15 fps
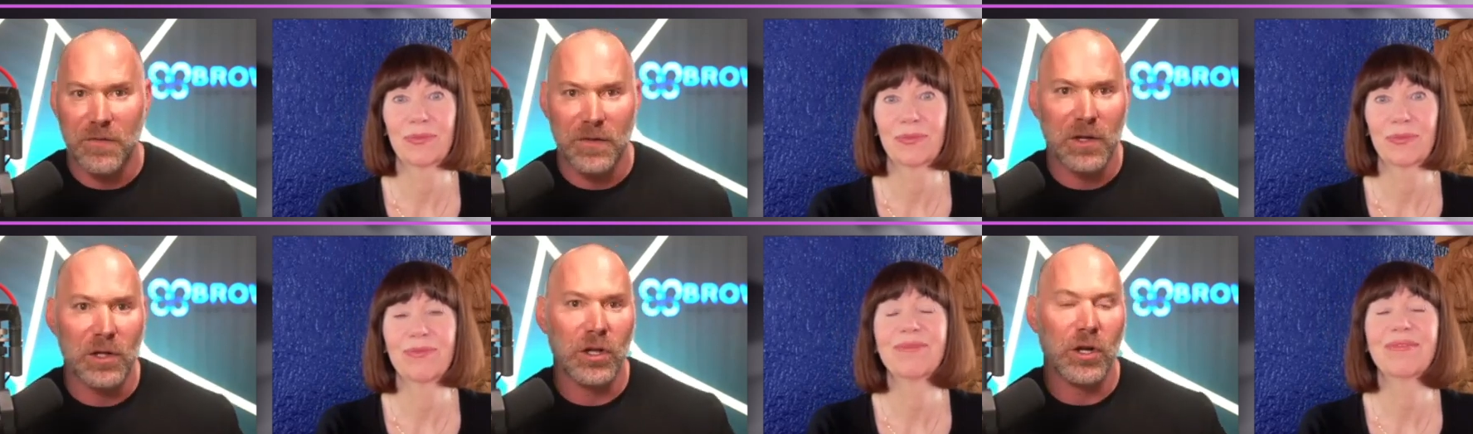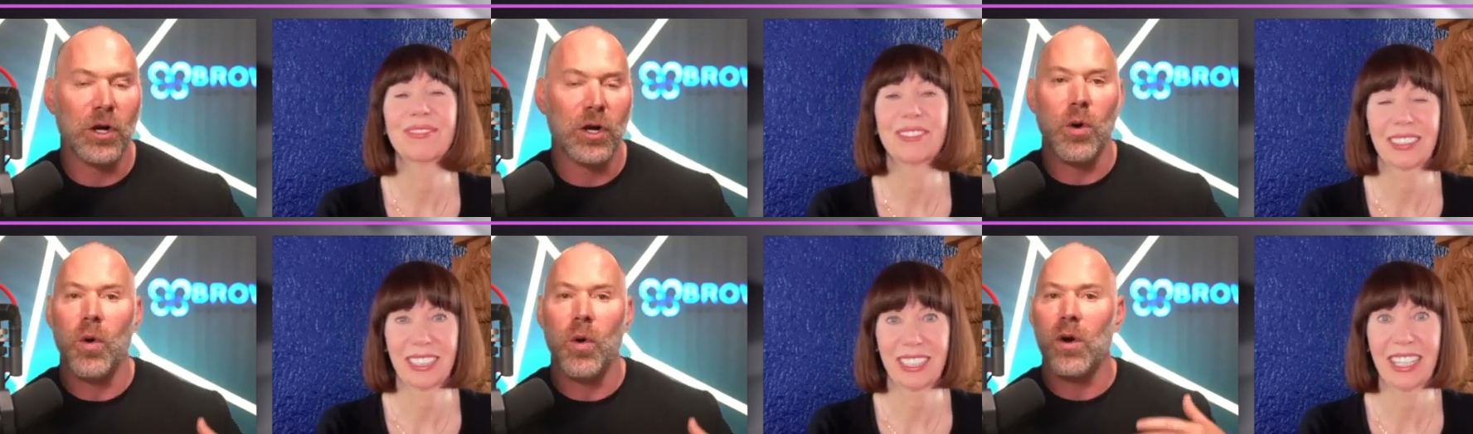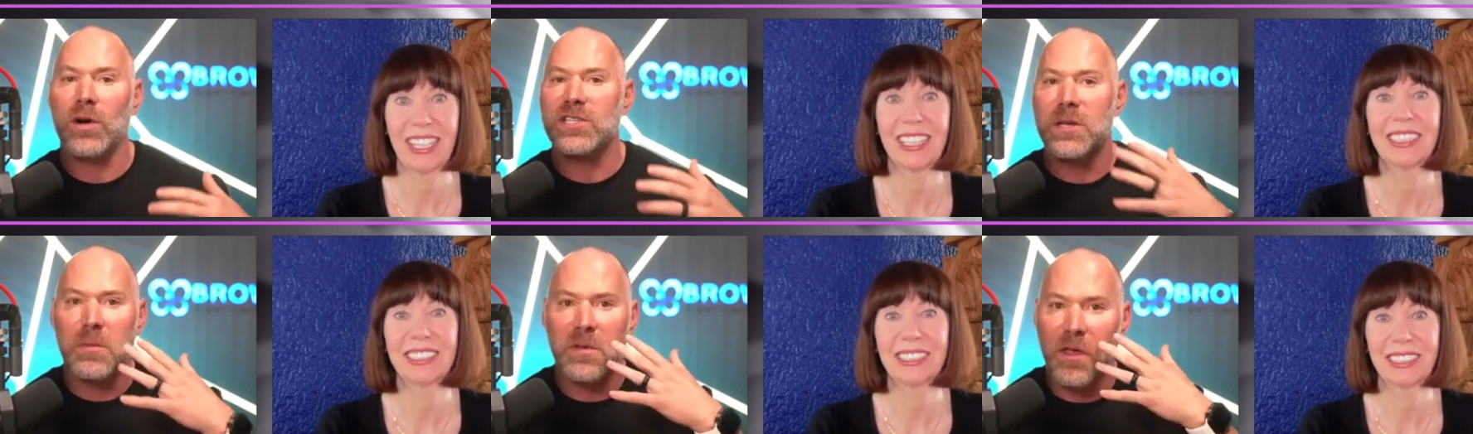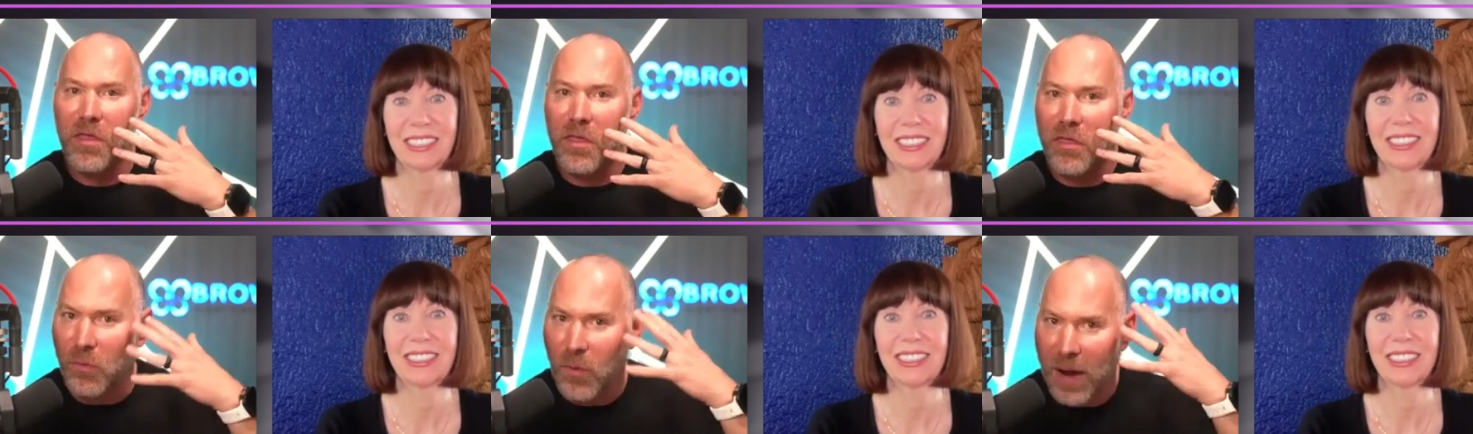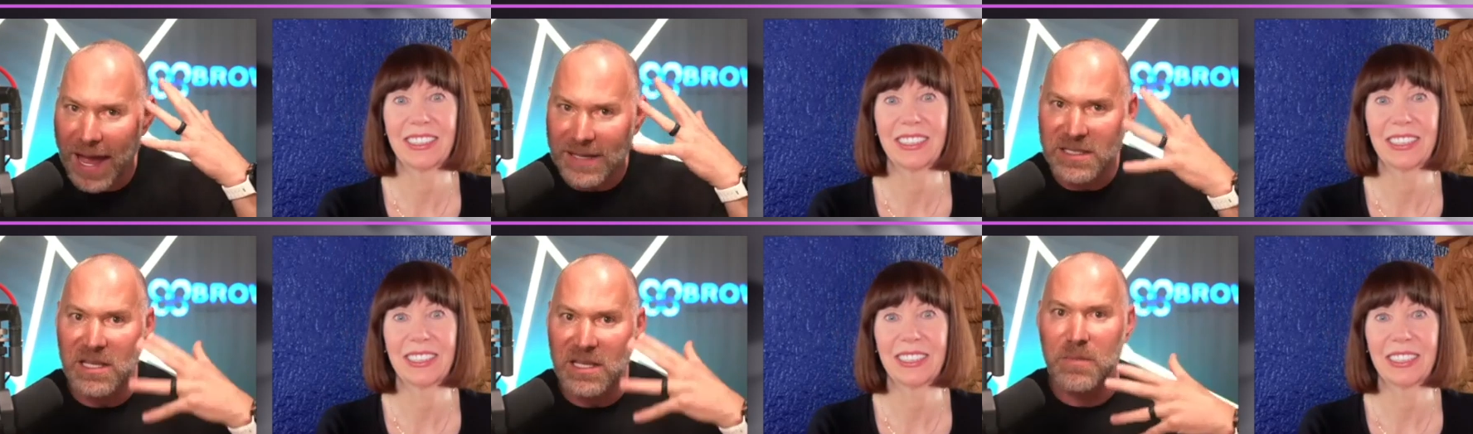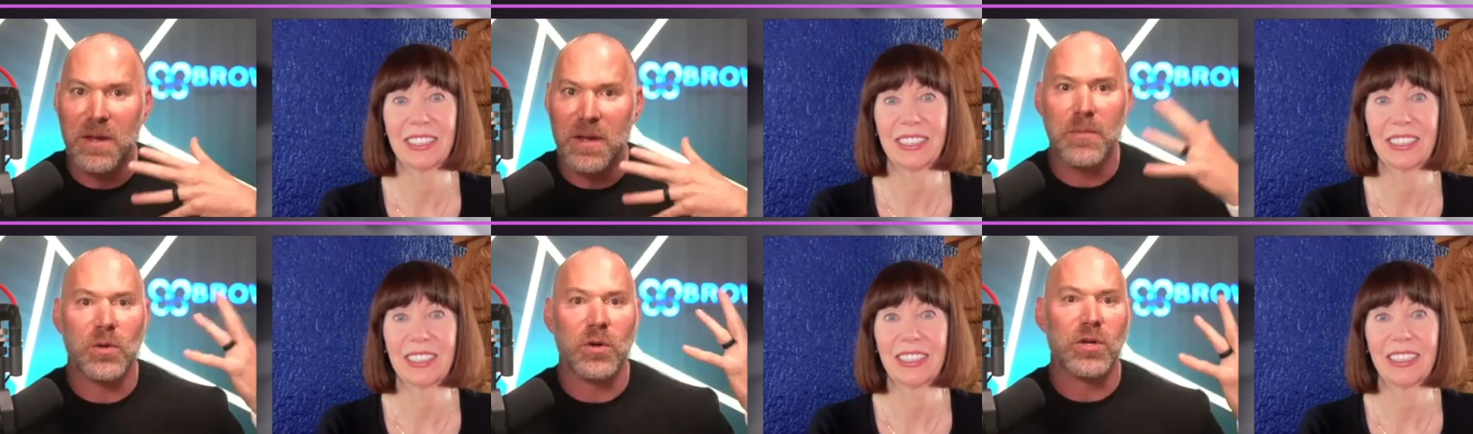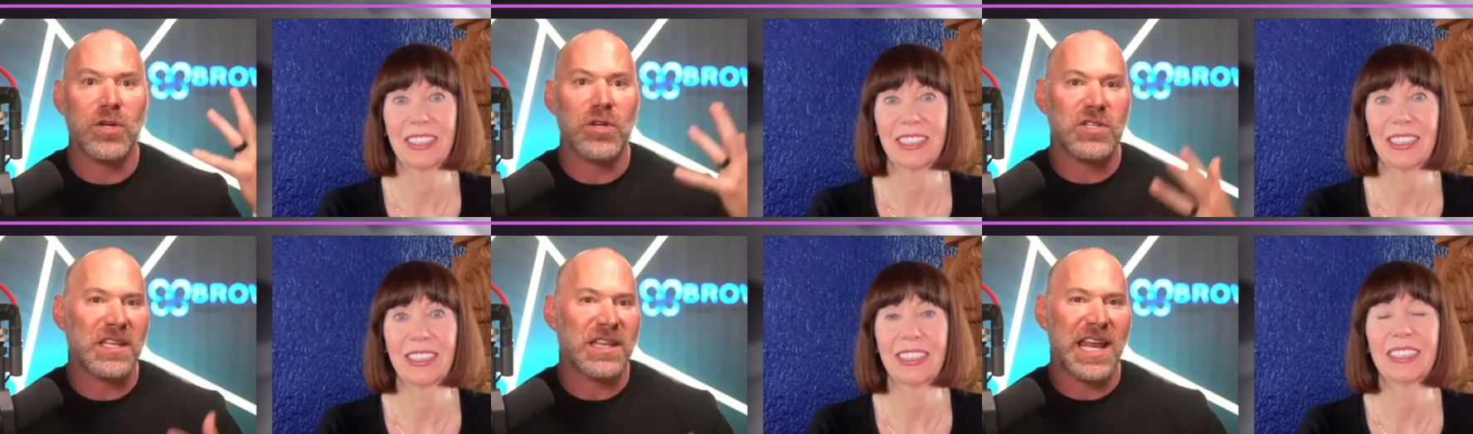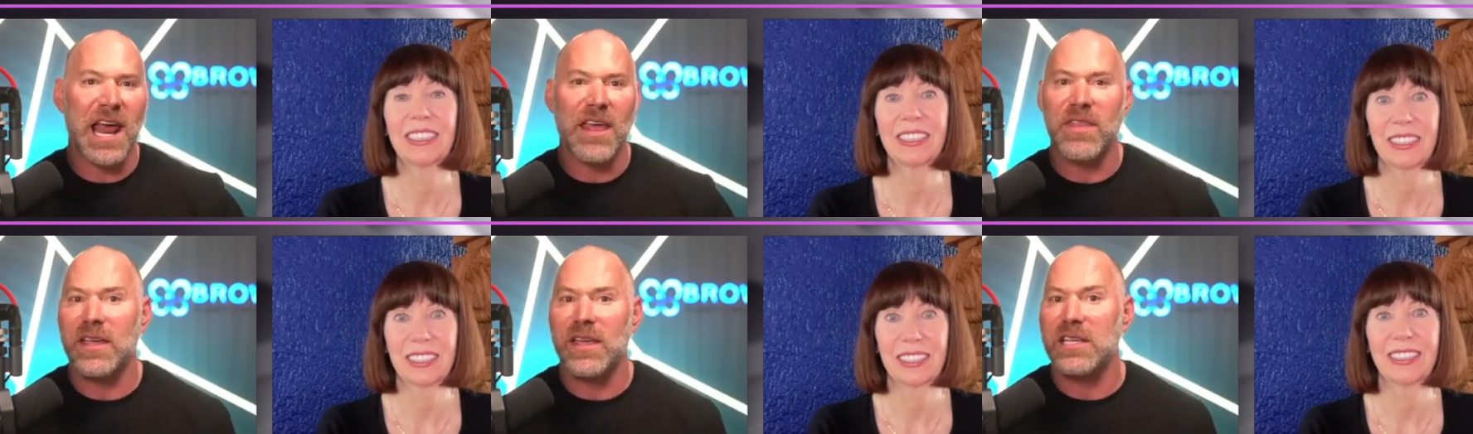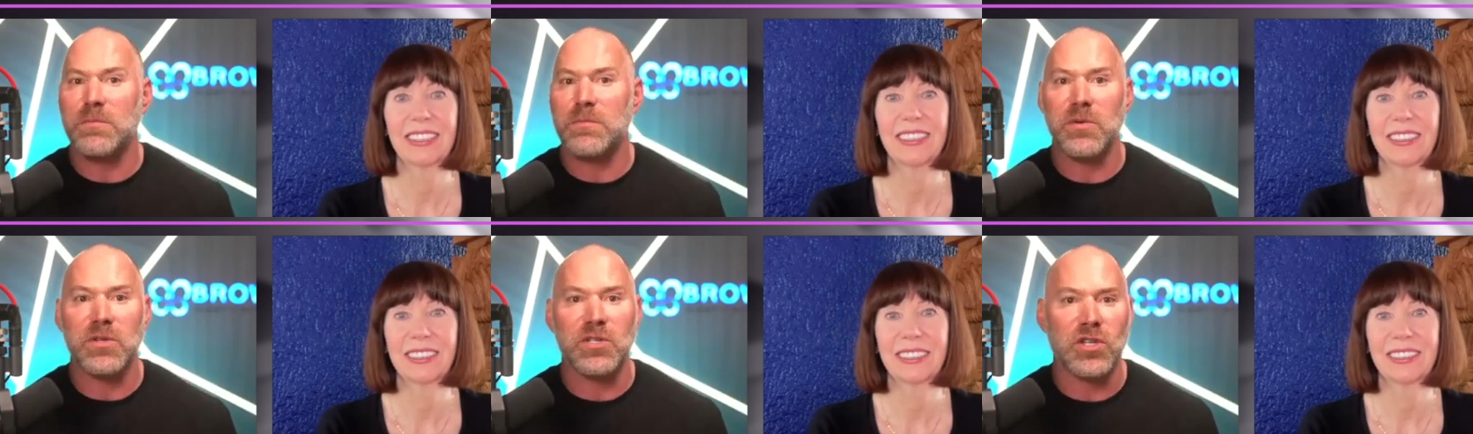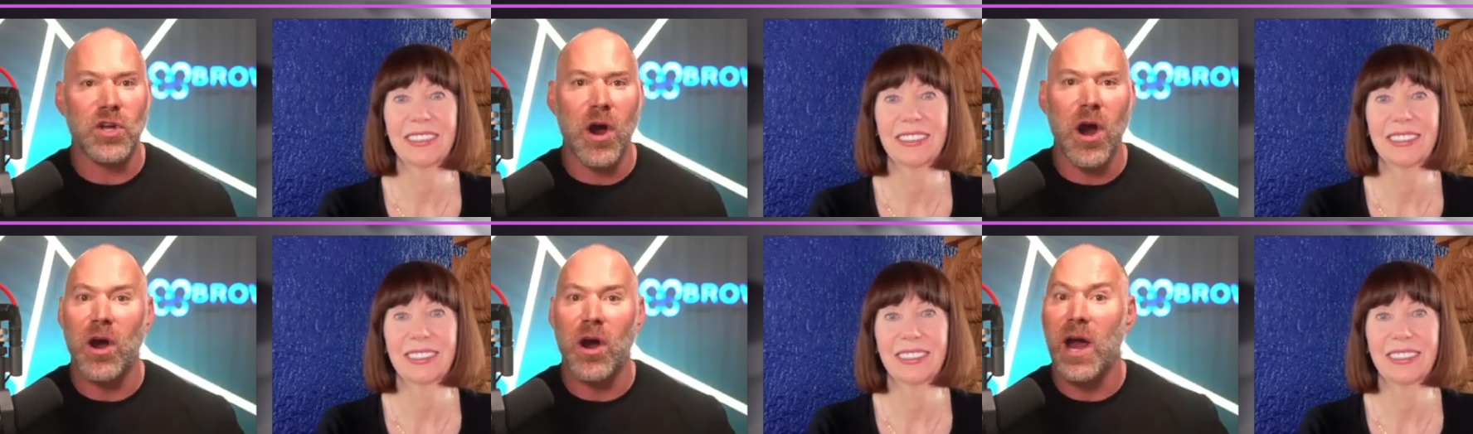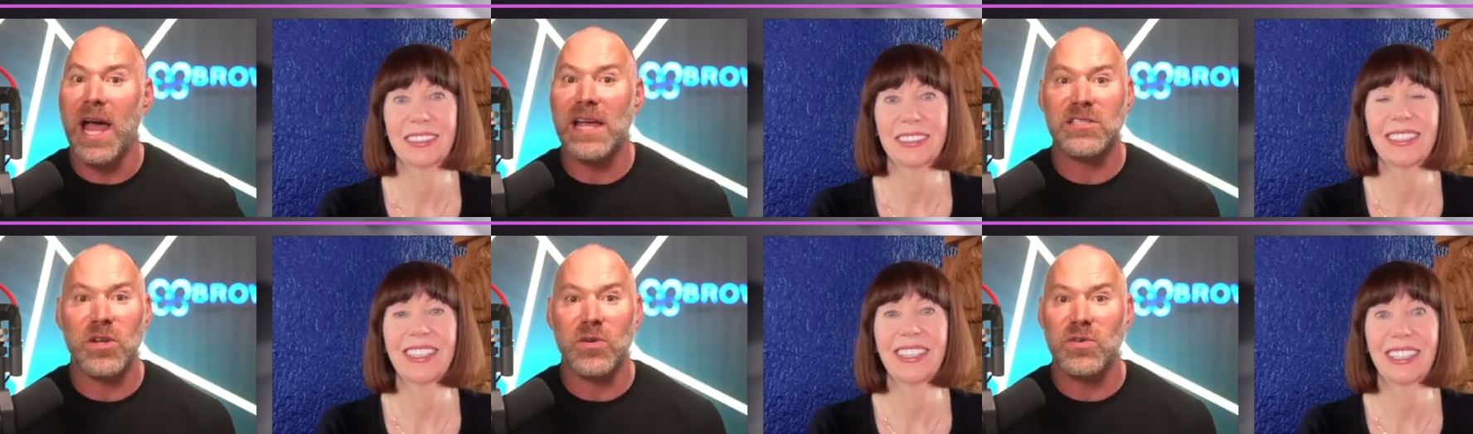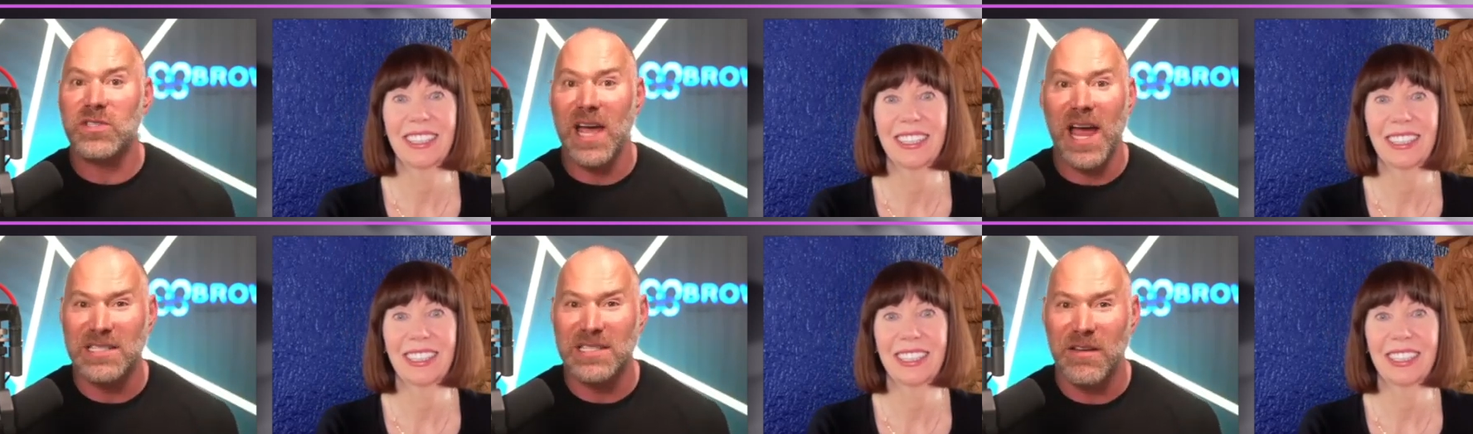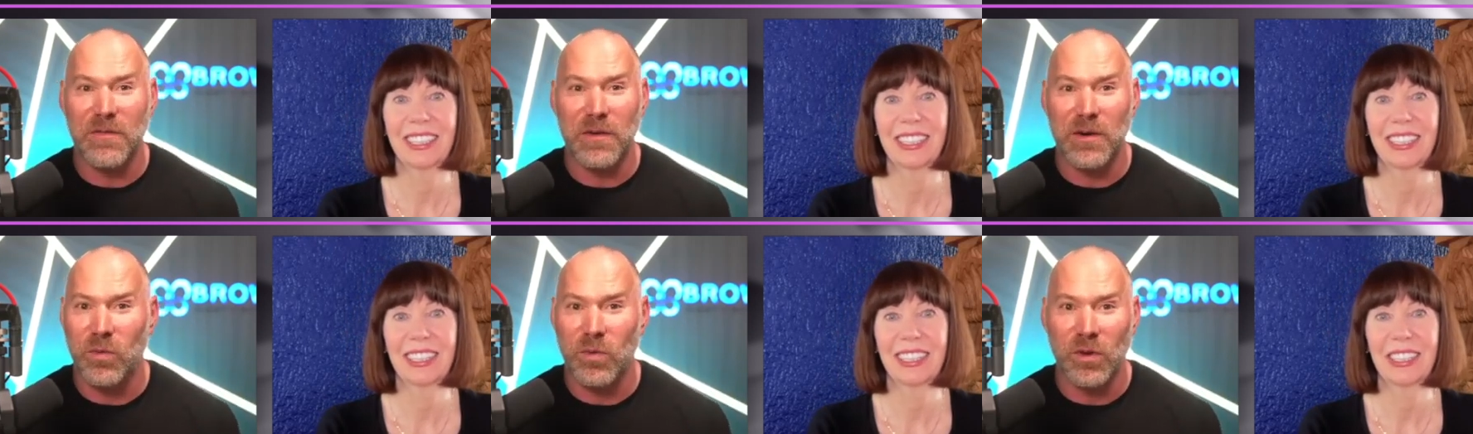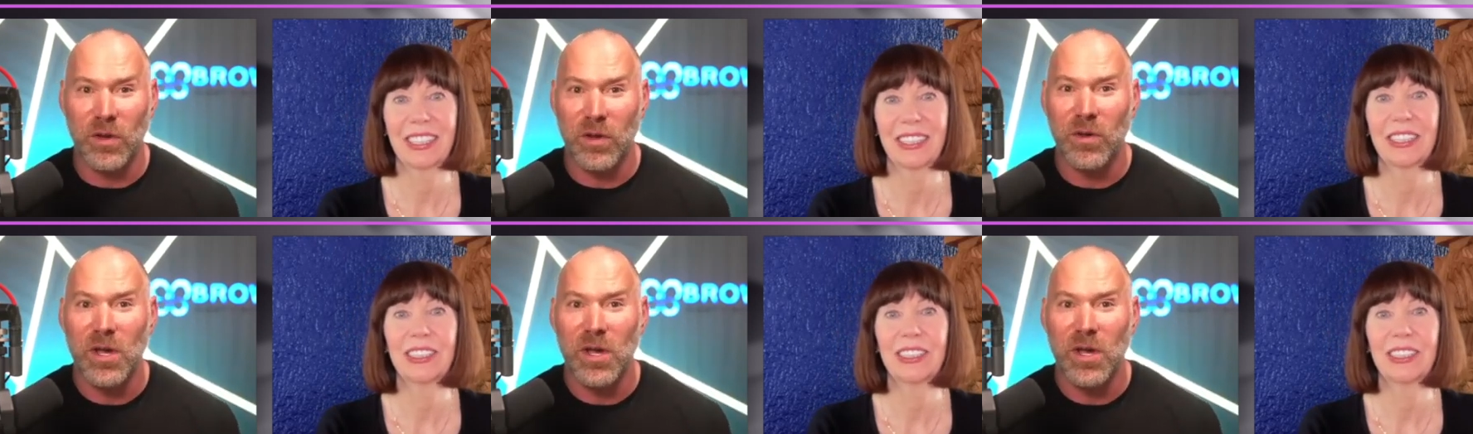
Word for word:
Speaker 1: filler or some of the threads that people are using that I think is bizarre or has no scientific real